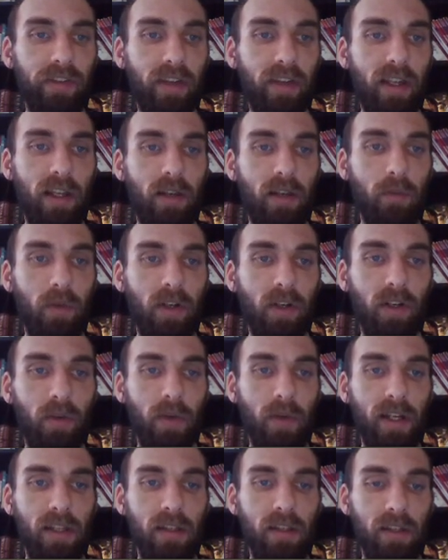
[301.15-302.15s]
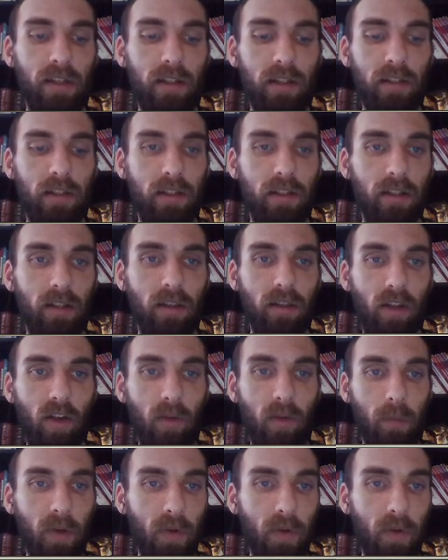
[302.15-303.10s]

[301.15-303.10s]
and we're gonna ready the longbow.